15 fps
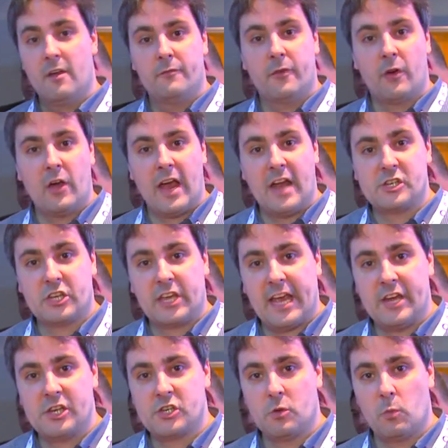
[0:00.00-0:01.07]
For
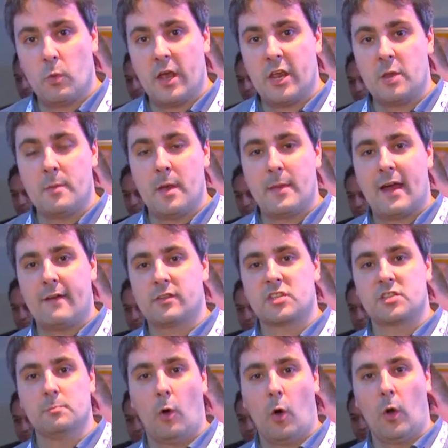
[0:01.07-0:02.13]
education, where you maybe have a
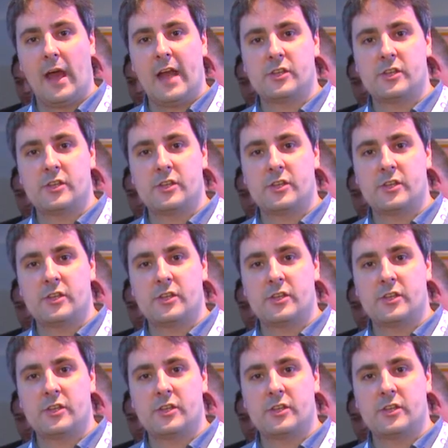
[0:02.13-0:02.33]
small